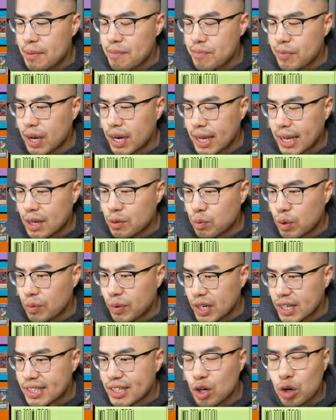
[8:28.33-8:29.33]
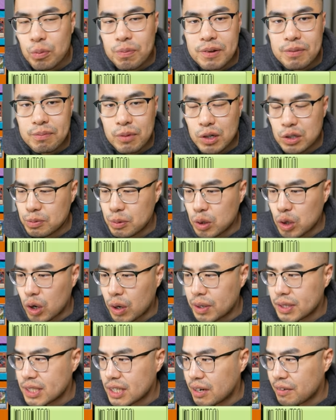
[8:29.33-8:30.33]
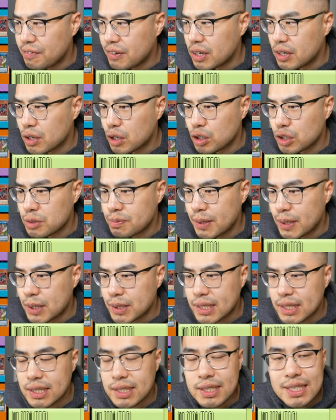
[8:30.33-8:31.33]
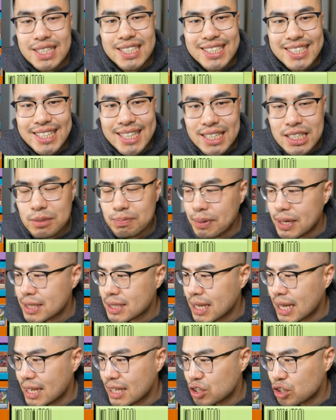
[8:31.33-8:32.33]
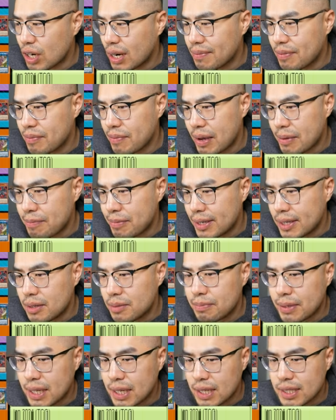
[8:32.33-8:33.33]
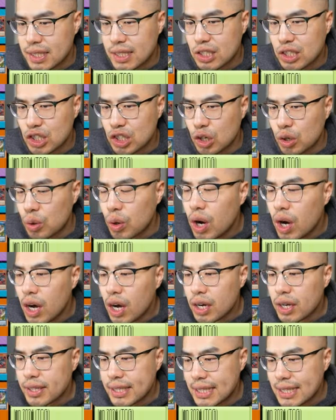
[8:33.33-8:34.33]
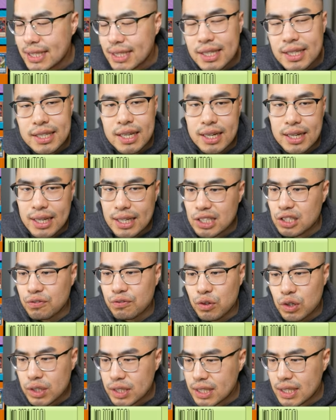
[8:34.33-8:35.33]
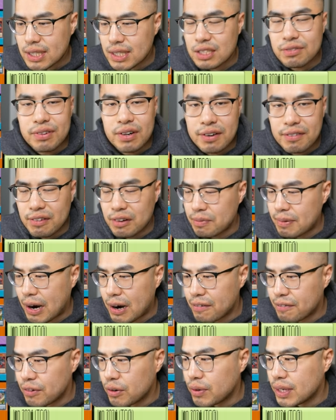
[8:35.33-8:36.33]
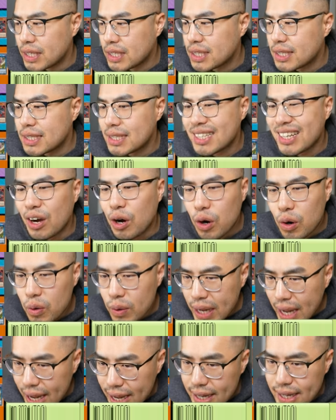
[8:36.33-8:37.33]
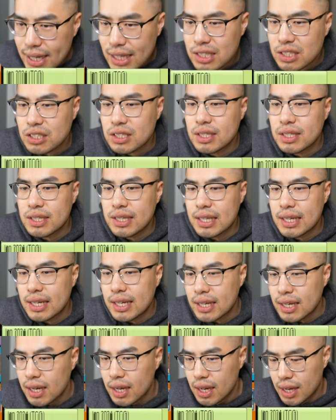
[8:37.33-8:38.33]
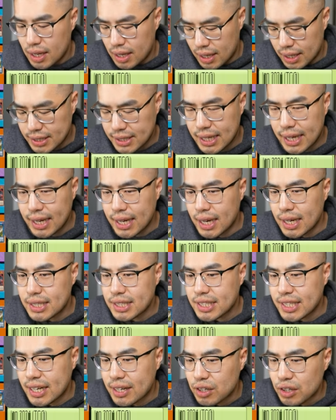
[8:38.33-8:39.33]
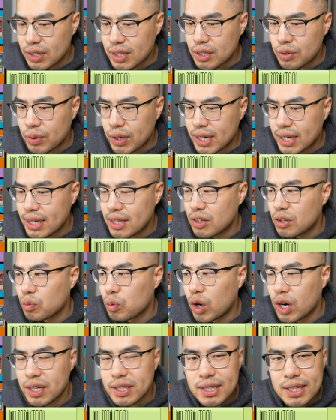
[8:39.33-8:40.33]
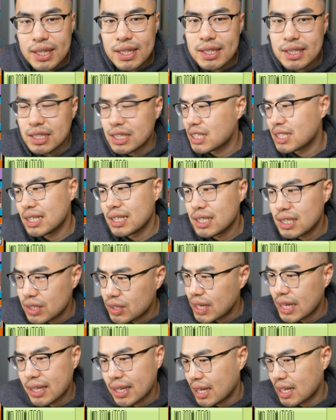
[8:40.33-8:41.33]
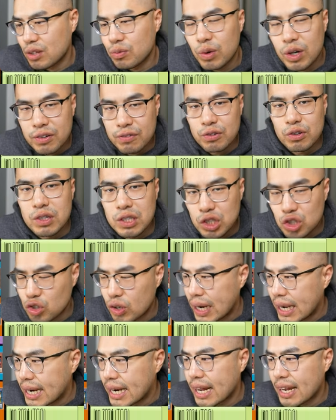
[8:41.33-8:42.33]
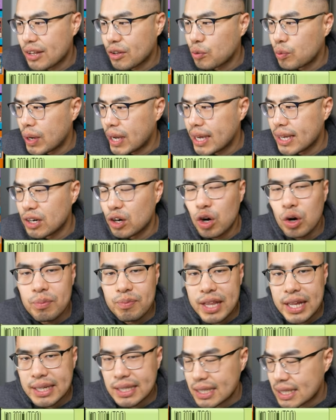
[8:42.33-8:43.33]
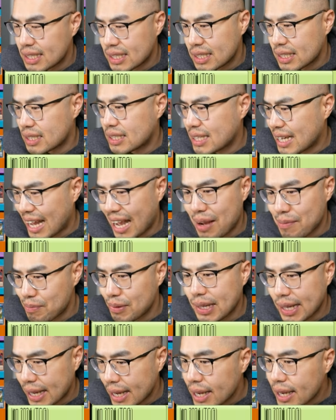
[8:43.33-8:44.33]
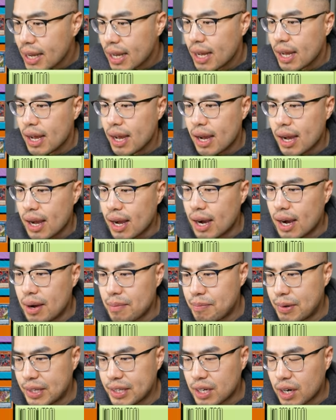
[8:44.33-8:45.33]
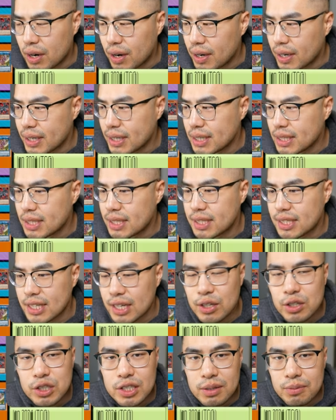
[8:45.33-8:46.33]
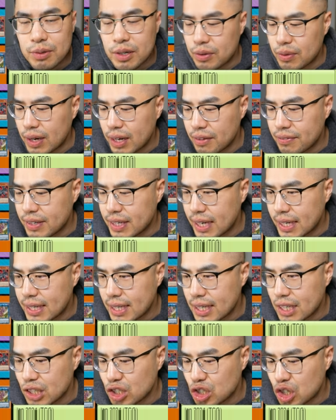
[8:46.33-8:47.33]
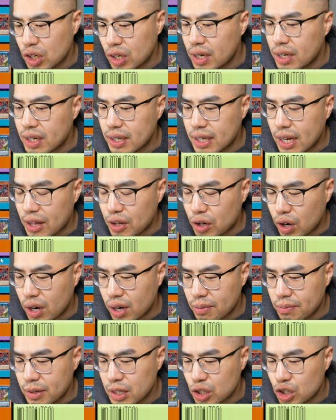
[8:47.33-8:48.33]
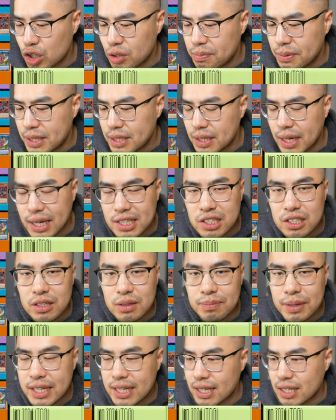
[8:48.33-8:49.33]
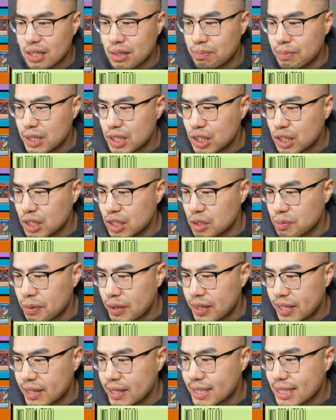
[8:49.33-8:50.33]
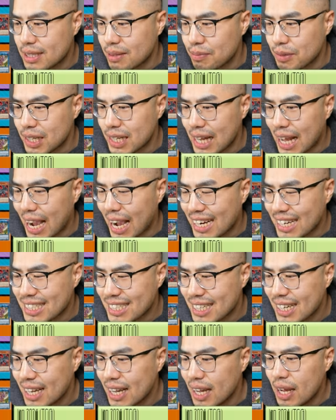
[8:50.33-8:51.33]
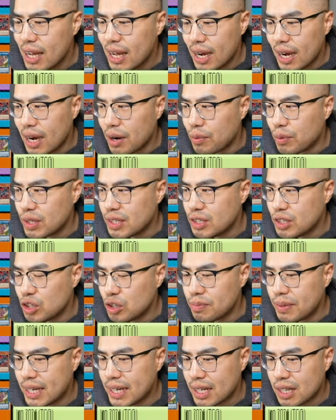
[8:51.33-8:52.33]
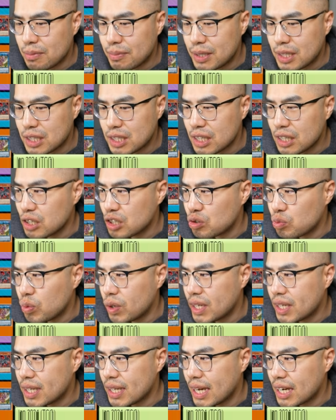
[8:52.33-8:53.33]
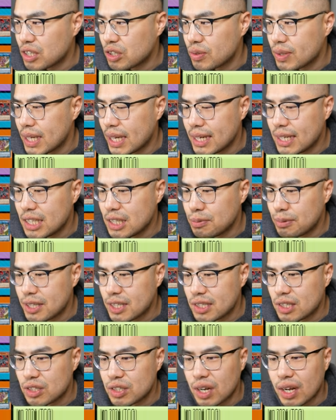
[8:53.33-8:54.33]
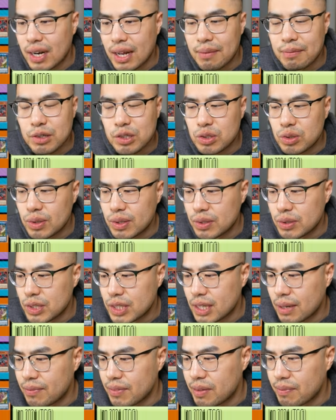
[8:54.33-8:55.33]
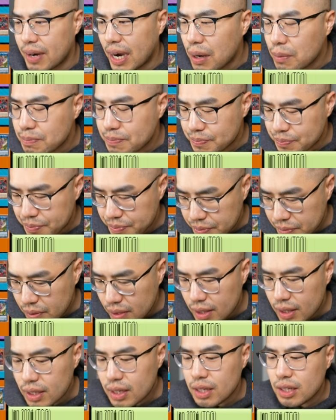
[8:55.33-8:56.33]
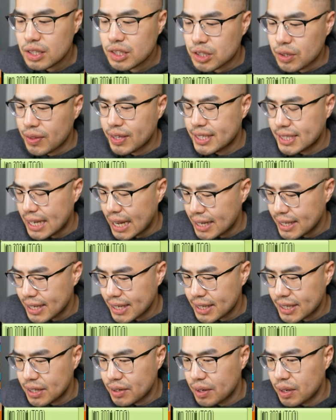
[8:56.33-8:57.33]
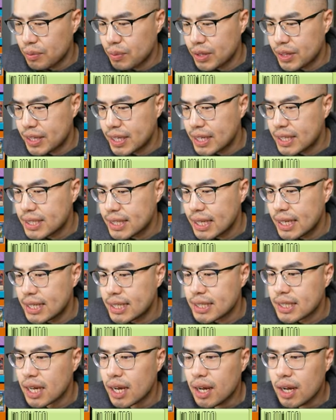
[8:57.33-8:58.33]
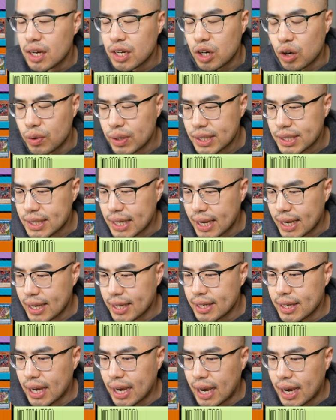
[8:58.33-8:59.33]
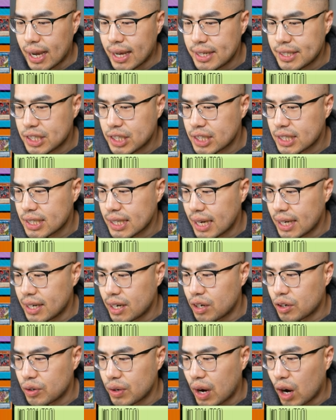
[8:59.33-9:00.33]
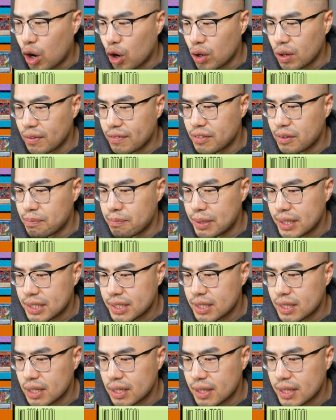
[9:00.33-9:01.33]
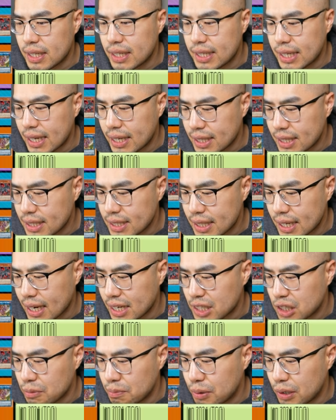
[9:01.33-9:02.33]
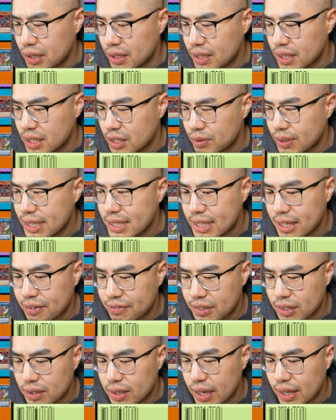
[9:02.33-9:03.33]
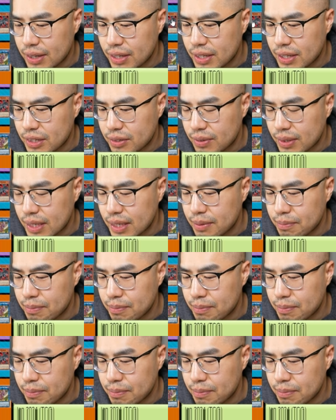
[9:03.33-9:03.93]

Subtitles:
Again, we wanted to open multiple cards, and I felt Ghost Spell is just the 6th best hand trap in my opinion, because it's so decent against Voiceless. It's very, very powerful. It's okay against the Snake Eyes. Generally, you want to hit the Wanted just because you get like the 1-for-1 trade out of the way and hope that they just can't play. But the card is still somewhat relevant. I think it's good. Another argument could be to actually main deck the Bestials, but there is some clash when you do main deck the Bestials with the actual 10Es, because you're not able to summon them out. So the side deck theory with this is, going second, I just side out all of the 10Es and actually put in the 3 Shifter and the 3